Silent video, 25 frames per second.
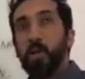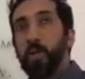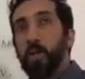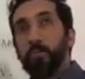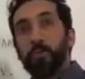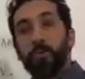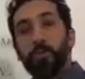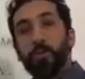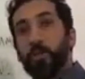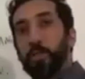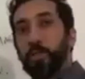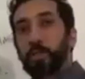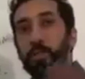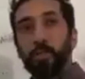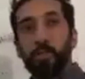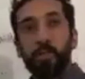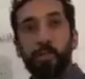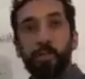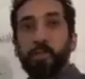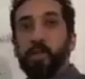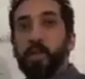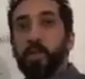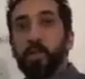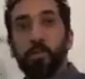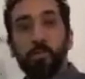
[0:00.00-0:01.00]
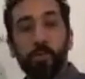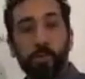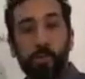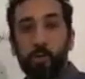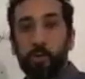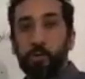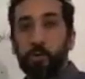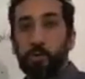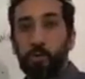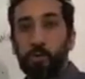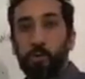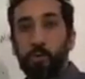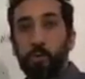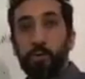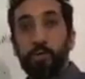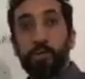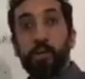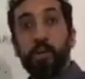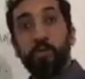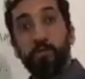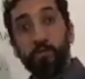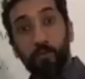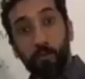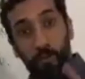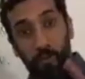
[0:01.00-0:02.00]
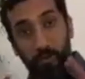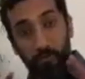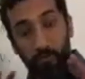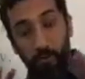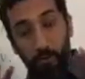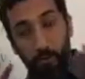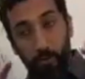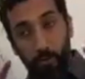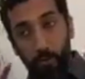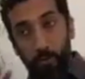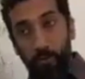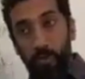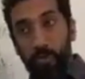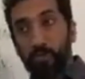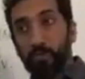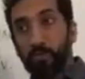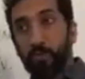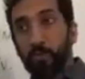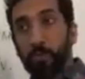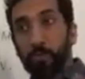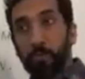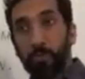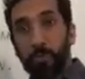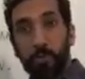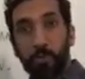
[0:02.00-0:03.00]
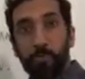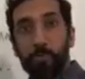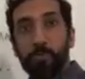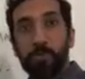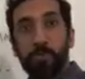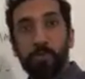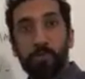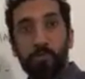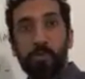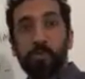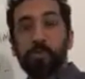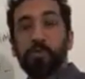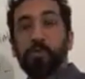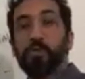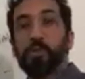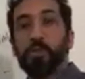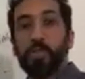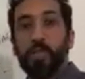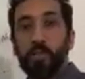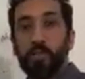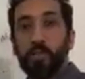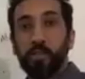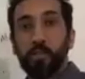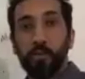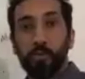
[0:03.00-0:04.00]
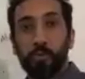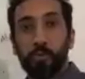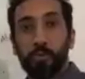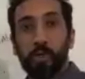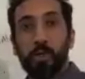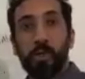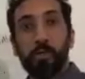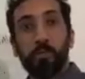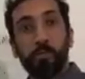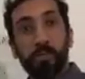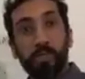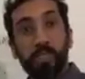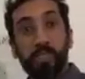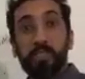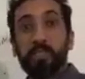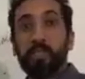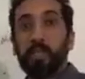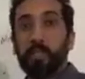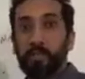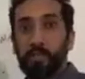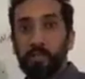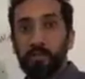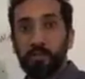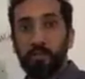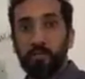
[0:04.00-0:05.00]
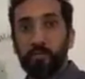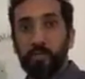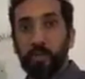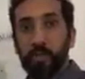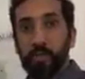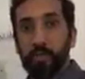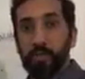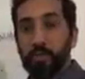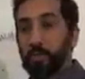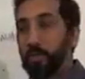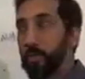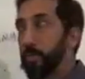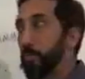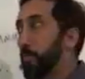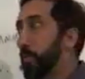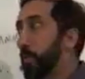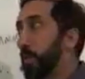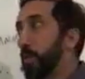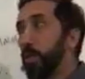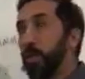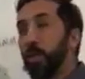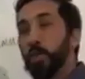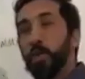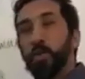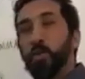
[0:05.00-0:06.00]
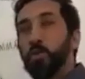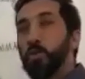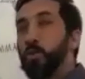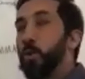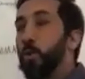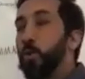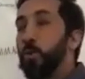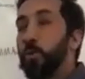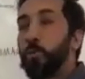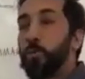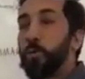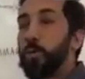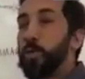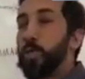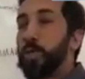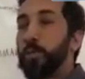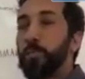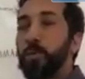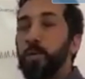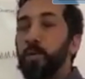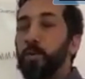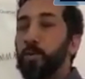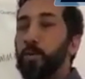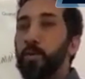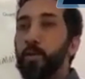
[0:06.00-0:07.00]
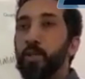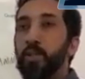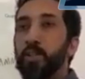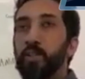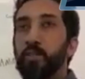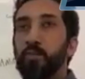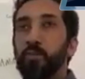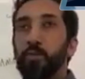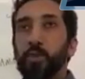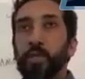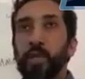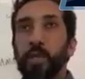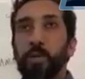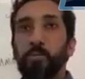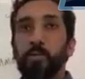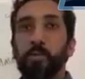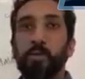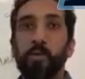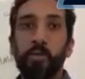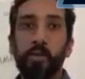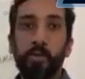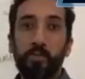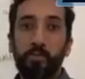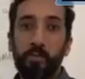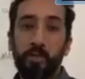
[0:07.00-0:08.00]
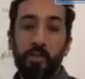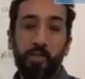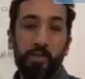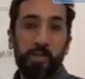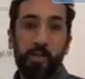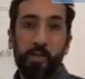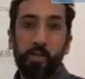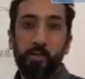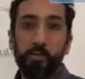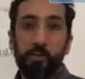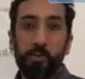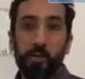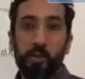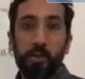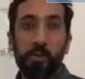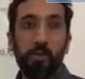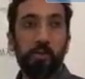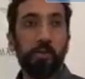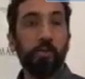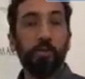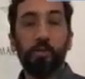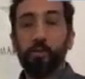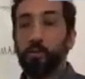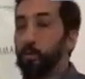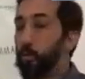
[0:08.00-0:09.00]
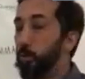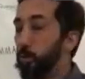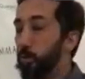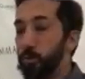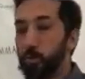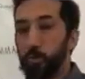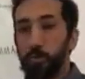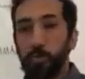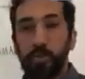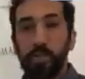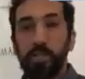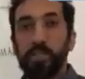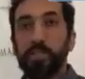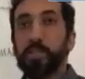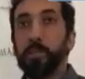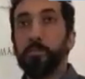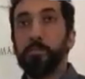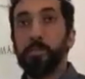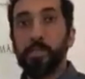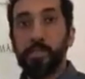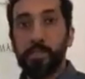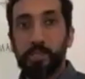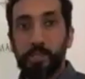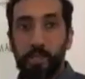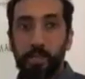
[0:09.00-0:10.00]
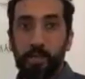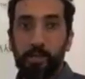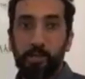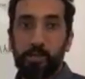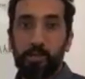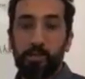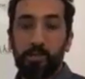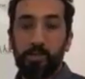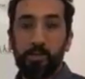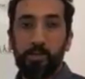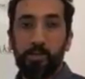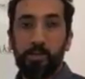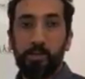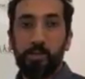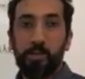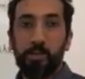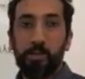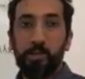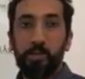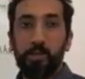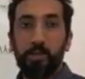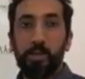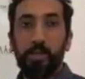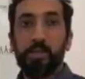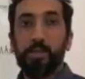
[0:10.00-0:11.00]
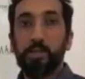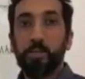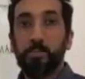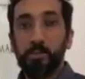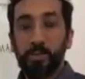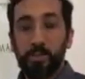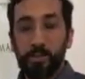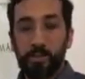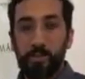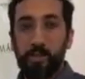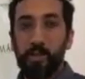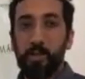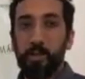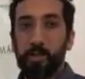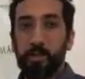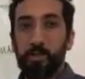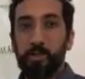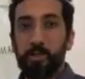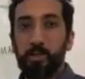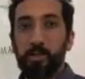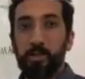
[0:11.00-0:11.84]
whether you're going to learn Arabic on your own or not, if you're doing it for the purpose of understanding the Qur'an, please take this advice. Don't worry about learning the vocabulary of the entire Qur'an. Don't do it. It's a mistake. It's a mistake.